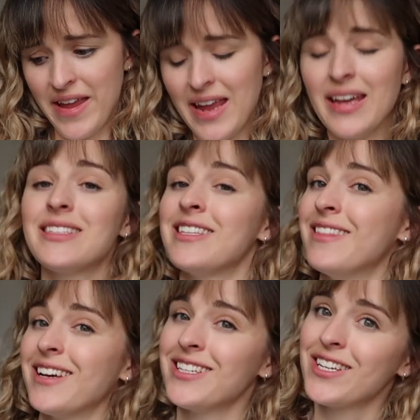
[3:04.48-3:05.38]
the
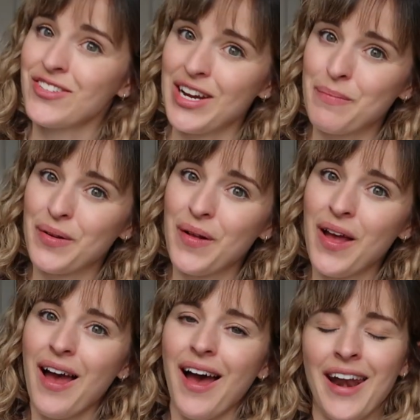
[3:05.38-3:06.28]
synthetic drip.
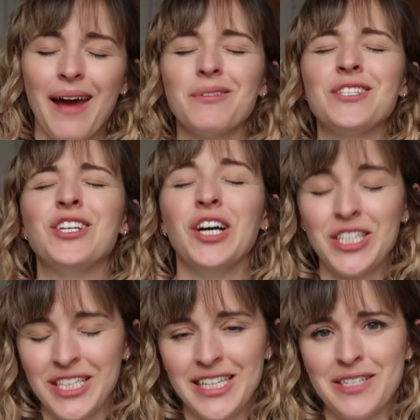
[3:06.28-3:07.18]
And I was
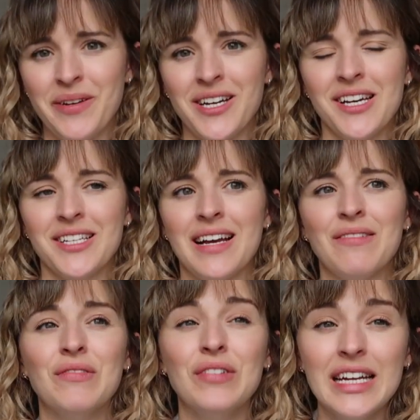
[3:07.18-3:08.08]
gutted because I
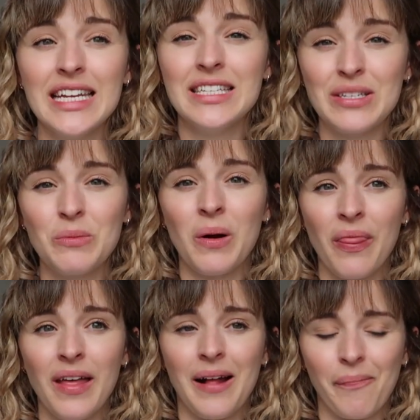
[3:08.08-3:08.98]
really didn't
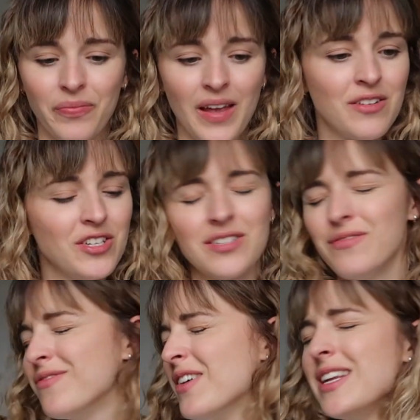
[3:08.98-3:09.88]
want that. I just
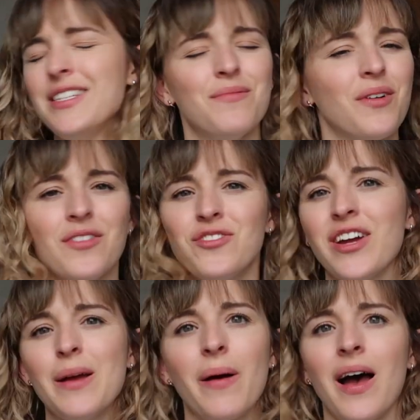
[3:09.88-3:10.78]
really didn't want the
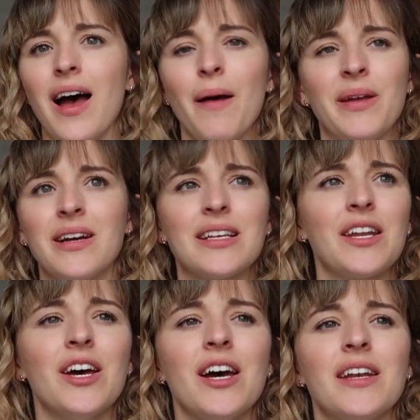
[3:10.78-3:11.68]
drip because
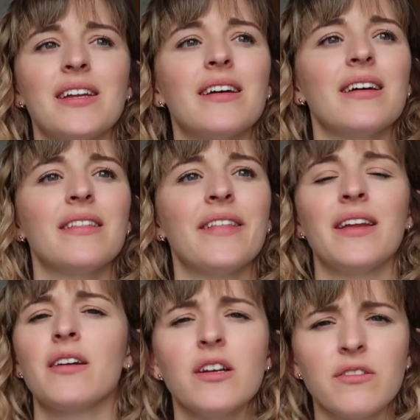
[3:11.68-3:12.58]
I'd heard
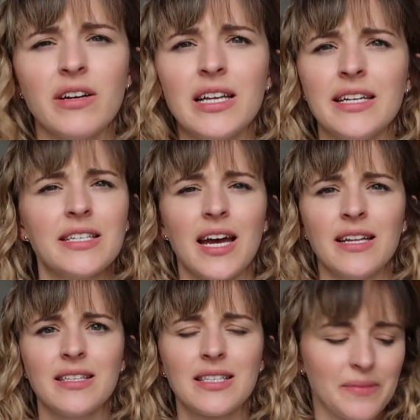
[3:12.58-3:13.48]
that it goes really
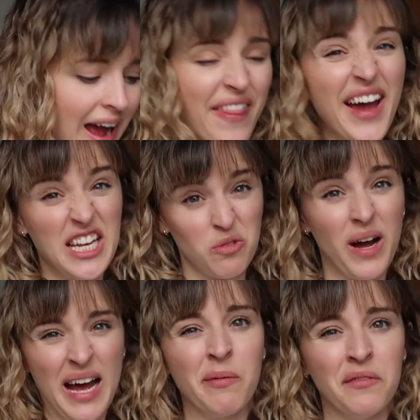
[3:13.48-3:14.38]
intense. And that is
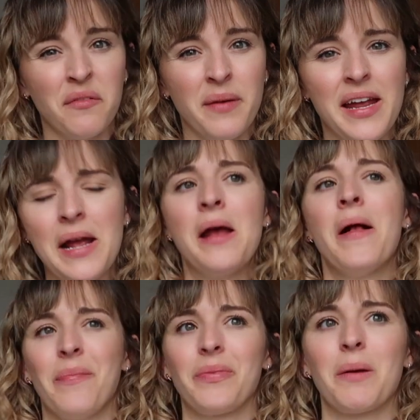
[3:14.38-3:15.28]
what happened for me.
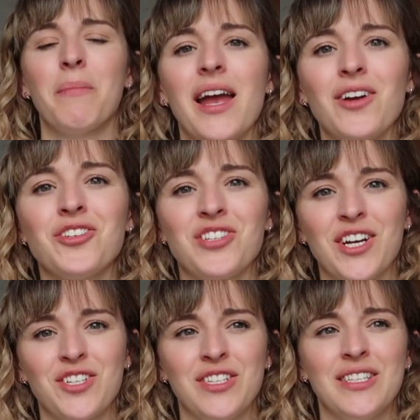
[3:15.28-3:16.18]
My
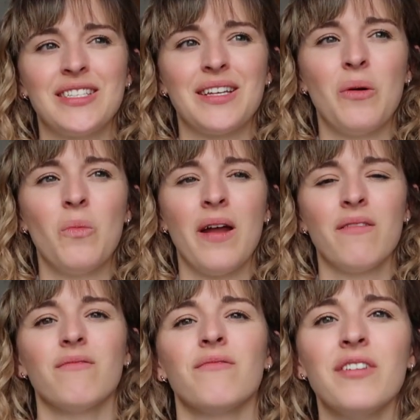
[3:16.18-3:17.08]
contractions
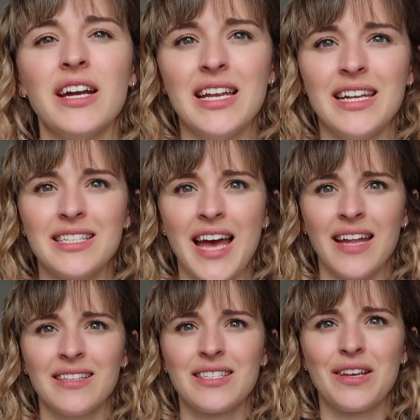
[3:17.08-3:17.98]
went really
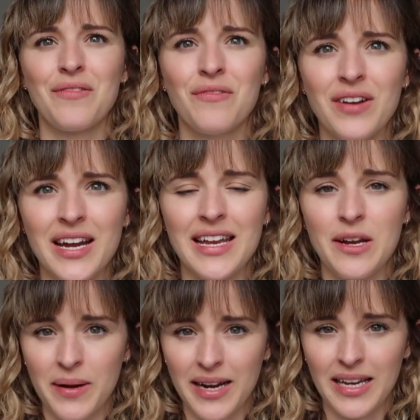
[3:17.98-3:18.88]
intense really
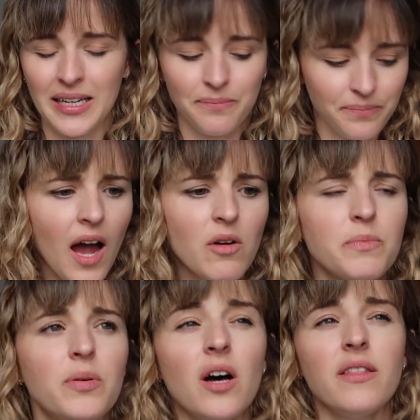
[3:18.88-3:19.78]
quickly. I
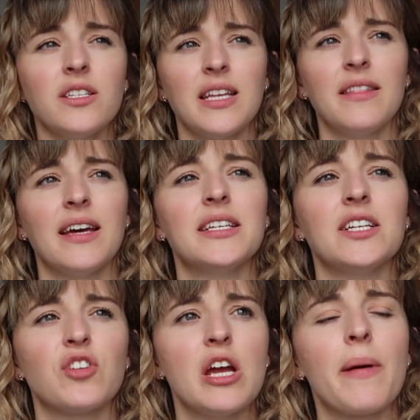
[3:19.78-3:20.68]
was put on the
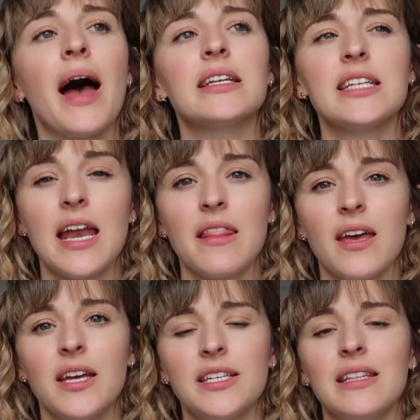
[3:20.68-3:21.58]
synthetic drip at
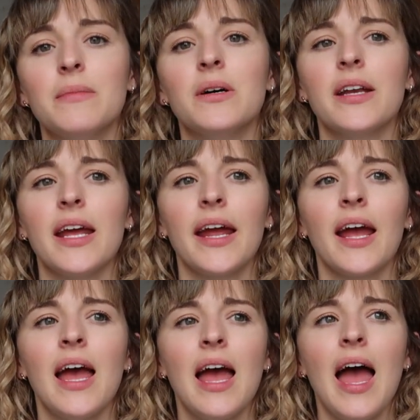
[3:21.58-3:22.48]
10:30 in the
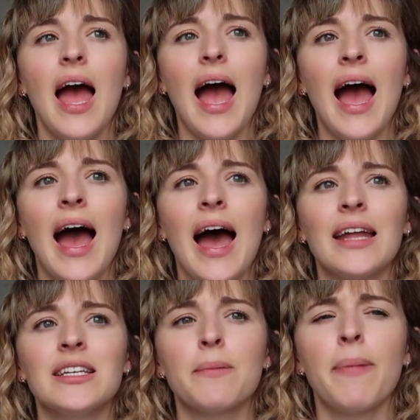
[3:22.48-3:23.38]
morning.
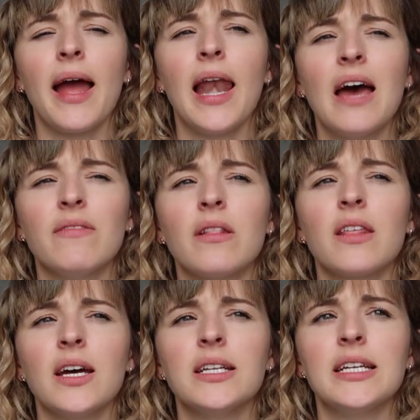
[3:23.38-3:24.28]
And by
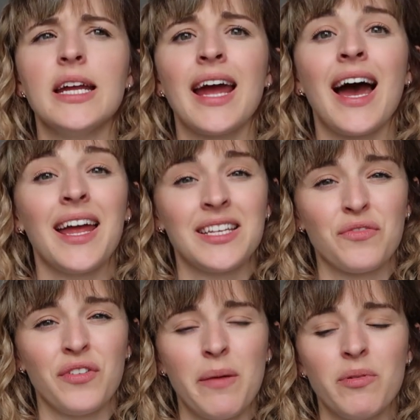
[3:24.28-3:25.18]
11:30 I
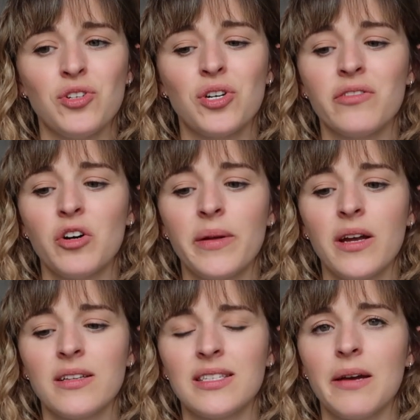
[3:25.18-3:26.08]
asked for an epidural
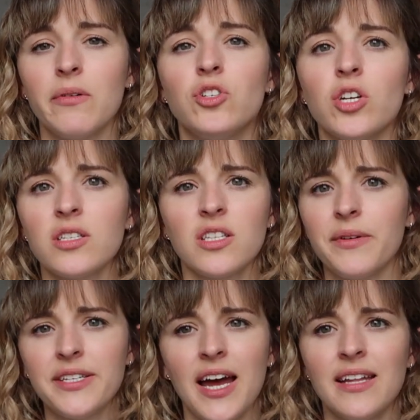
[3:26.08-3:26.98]
because they were just so
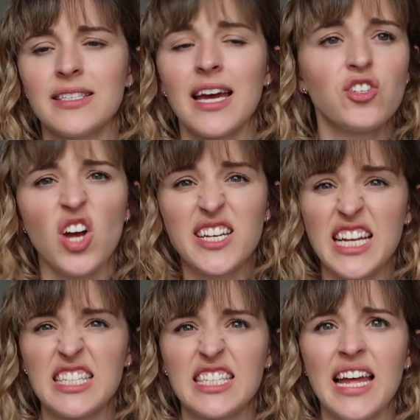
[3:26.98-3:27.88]
intense. I tried
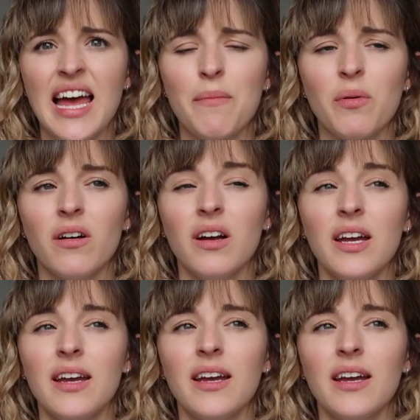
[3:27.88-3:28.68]
gas and air but